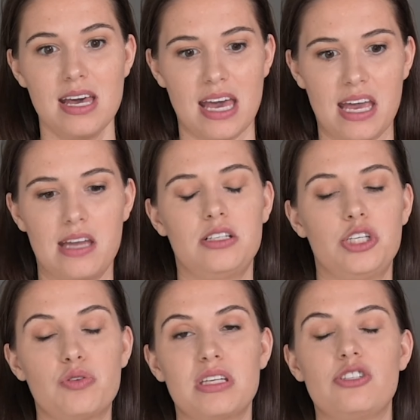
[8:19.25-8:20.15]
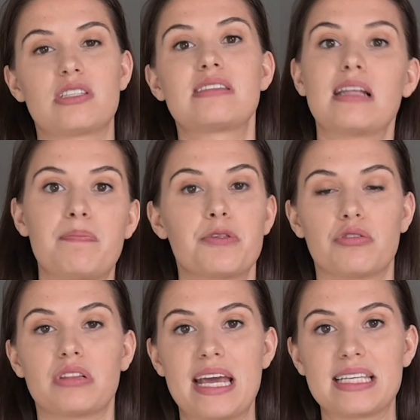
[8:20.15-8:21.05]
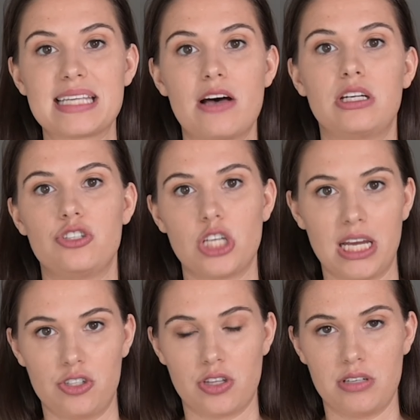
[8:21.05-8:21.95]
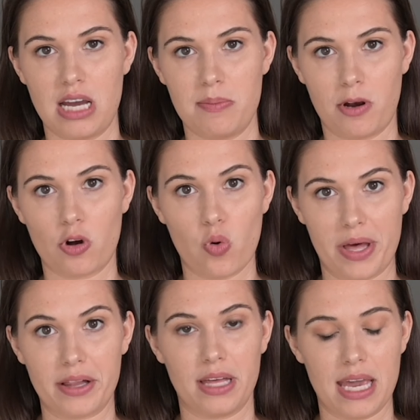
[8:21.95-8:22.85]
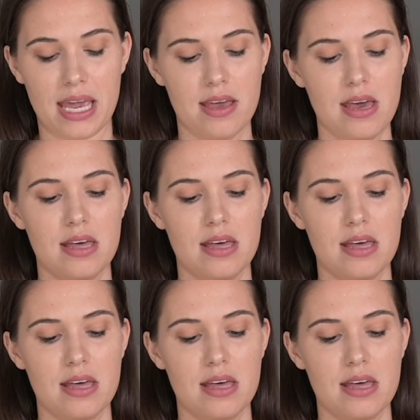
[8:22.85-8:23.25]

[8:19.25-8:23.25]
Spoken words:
and you can just slip their legs out and change their diaper quickly.